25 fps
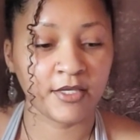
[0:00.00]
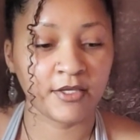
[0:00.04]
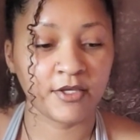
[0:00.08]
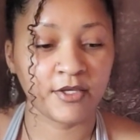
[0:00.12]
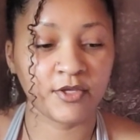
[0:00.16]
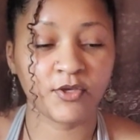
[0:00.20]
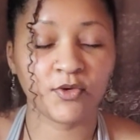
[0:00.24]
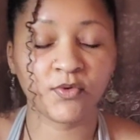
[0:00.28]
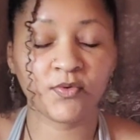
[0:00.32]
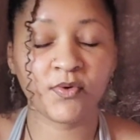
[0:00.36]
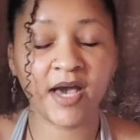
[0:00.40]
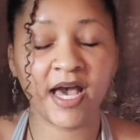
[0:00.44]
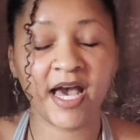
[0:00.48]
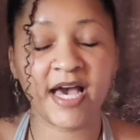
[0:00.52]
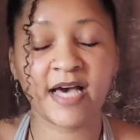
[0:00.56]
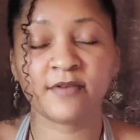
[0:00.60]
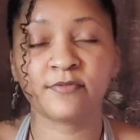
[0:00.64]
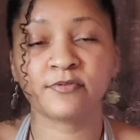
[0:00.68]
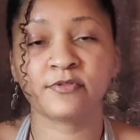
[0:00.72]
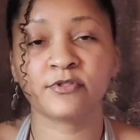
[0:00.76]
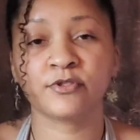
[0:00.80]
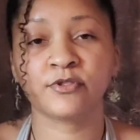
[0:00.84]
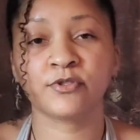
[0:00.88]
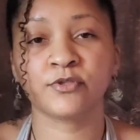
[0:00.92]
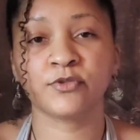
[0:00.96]
You
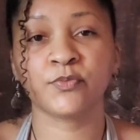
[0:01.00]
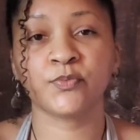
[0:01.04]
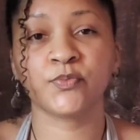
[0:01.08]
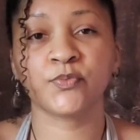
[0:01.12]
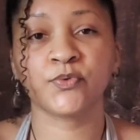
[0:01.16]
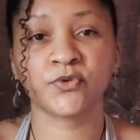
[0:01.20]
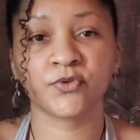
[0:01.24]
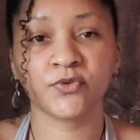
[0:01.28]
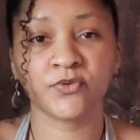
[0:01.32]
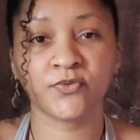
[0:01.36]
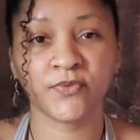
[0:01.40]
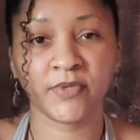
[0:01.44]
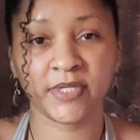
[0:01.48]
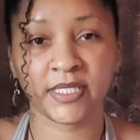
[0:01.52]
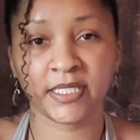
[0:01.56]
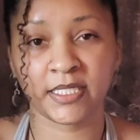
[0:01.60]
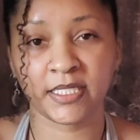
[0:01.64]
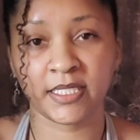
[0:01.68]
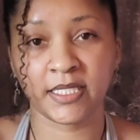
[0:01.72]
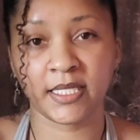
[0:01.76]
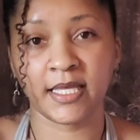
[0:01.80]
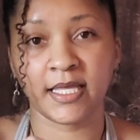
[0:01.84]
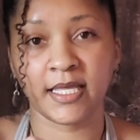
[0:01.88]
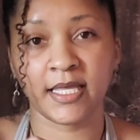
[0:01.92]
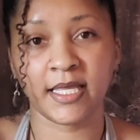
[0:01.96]
have to prove
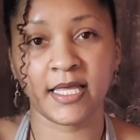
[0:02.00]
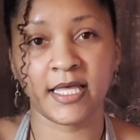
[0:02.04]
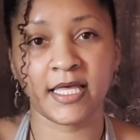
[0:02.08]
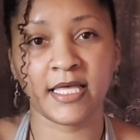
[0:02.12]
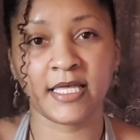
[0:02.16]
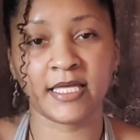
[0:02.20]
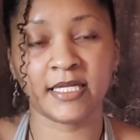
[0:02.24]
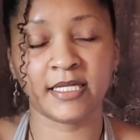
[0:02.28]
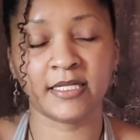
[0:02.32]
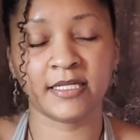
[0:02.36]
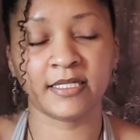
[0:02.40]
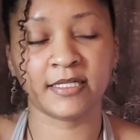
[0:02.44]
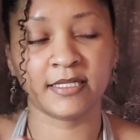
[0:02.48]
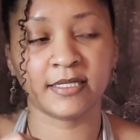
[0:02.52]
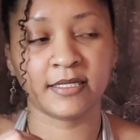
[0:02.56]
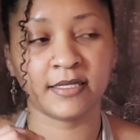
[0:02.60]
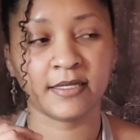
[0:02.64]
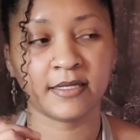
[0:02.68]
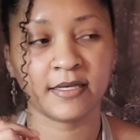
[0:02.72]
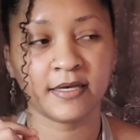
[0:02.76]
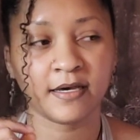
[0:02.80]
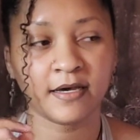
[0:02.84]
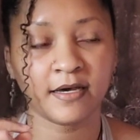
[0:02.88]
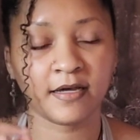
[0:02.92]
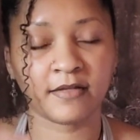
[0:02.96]
it. And
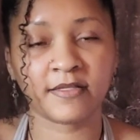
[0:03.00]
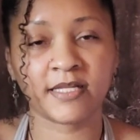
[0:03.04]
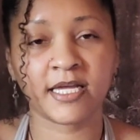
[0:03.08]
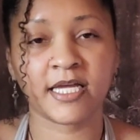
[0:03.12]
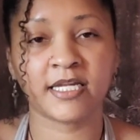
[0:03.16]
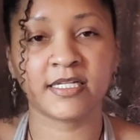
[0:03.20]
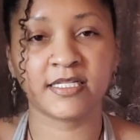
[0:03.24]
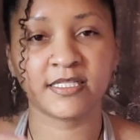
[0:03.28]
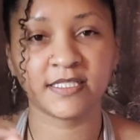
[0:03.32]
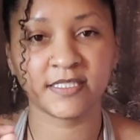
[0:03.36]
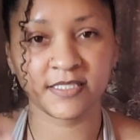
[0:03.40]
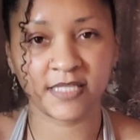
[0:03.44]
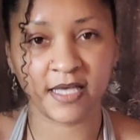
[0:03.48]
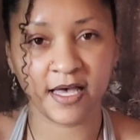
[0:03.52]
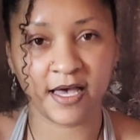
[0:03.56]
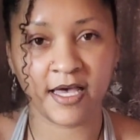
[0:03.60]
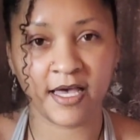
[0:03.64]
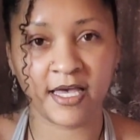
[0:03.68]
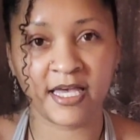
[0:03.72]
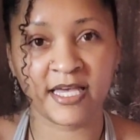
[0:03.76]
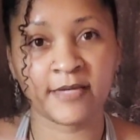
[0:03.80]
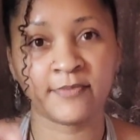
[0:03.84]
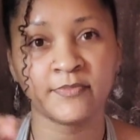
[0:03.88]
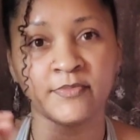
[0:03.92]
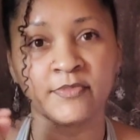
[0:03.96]
a lot of the
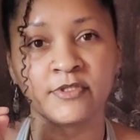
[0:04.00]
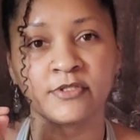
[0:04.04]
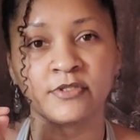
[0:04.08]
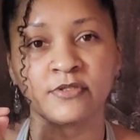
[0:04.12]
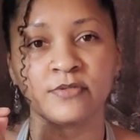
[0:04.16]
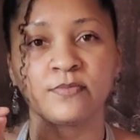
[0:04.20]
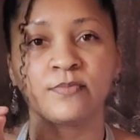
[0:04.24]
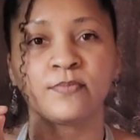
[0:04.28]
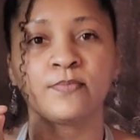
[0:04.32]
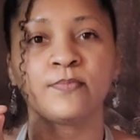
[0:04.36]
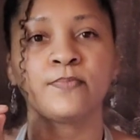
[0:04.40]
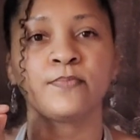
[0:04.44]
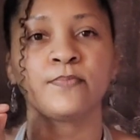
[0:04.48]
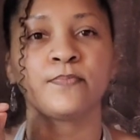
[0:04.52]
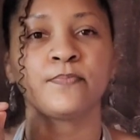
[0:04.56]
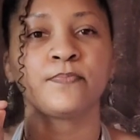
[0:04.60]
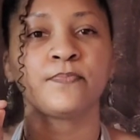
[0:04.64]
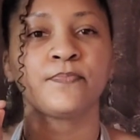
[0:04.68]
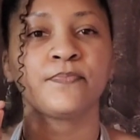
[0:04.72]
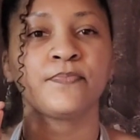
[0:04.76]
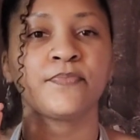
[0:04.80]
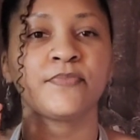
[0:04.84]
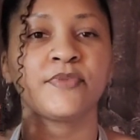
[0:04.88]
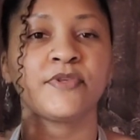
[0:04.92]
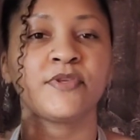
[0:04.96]
times
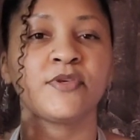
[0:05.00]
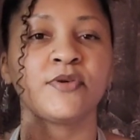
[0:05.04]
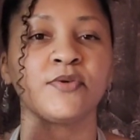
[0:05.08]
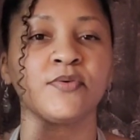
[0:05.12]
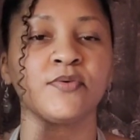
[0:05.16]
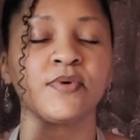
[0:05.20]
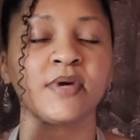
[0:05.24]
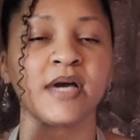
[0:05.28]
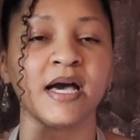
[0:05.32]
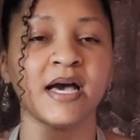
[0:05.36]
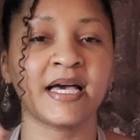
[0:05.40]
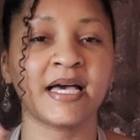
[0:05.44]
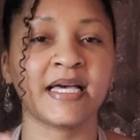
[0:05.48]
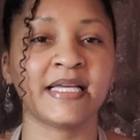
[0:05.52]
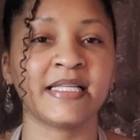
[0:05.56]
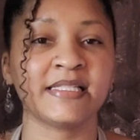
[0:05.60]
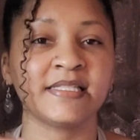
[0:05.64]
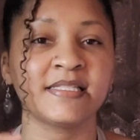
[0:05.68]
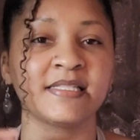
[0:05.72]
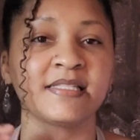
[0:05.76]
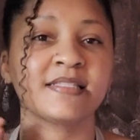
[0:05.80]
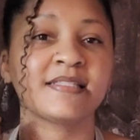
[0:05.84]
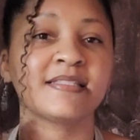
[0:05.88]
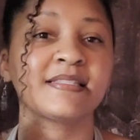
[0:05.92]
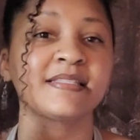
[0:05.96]
you
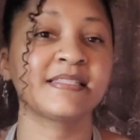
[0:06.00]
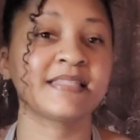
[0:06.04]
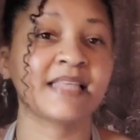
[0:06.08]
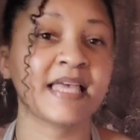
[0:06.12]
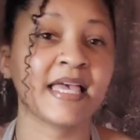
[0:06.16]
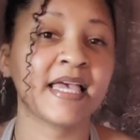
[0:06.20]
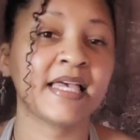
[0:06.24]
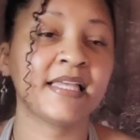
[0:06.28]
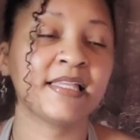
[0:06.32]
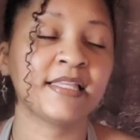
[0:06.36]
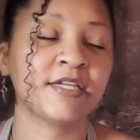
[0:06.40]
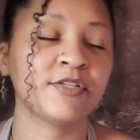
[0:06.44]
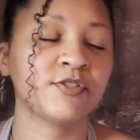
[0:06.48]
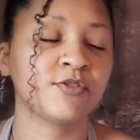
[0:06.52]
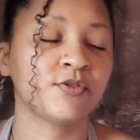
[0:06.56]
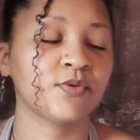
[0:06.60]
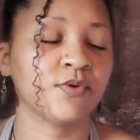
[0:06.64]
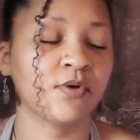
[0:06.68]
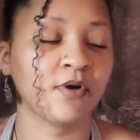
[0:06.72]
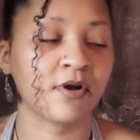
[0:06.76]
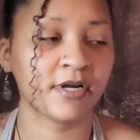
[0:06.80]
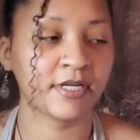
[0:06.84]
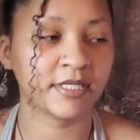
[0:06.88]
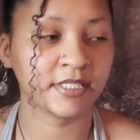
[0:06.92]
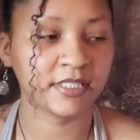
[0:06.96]
guys say that
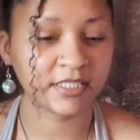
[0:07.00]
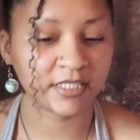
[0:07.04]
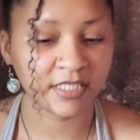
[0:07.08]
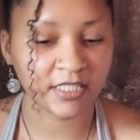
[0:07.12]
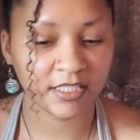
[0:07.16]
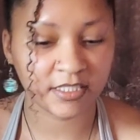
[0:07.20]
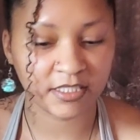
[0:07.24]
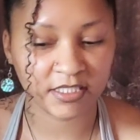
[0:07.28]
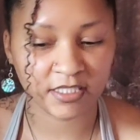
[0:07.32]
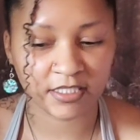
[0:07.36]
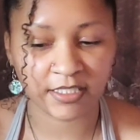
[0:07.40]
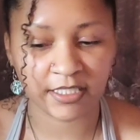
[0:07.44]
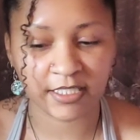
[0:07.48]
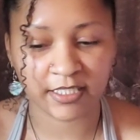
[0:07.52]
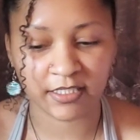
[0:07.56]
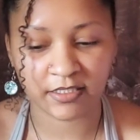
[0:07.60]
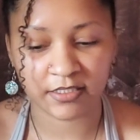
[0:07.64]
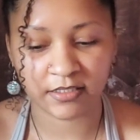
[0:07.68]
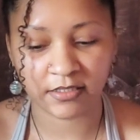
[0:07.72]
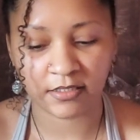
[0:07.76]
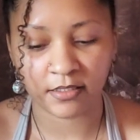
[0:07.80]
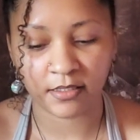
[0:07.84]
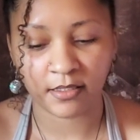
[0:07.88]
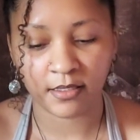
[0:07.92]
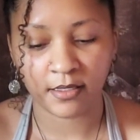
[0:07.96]
you are
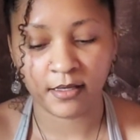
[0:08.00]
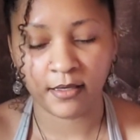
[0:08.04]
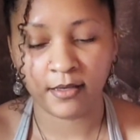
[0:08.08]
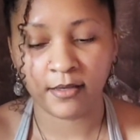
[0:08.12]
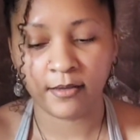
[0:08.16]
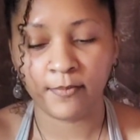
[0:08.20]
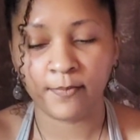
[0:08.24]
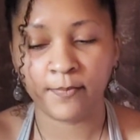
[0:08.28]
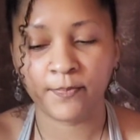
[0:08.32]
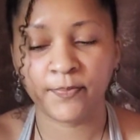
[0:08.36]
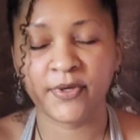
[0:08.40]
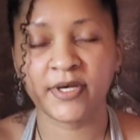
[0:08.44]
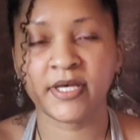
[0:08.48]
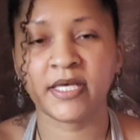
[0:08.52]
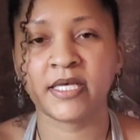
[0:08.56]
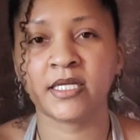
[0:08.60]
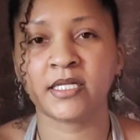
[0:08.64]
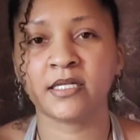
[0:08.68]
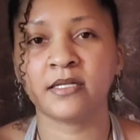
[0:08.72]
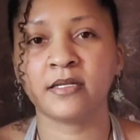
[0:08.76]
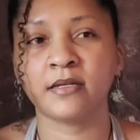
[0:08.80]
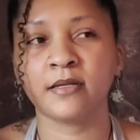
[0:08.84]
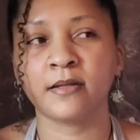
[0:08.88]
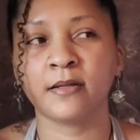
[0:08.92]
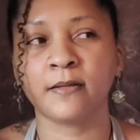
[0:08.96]
indigenous, but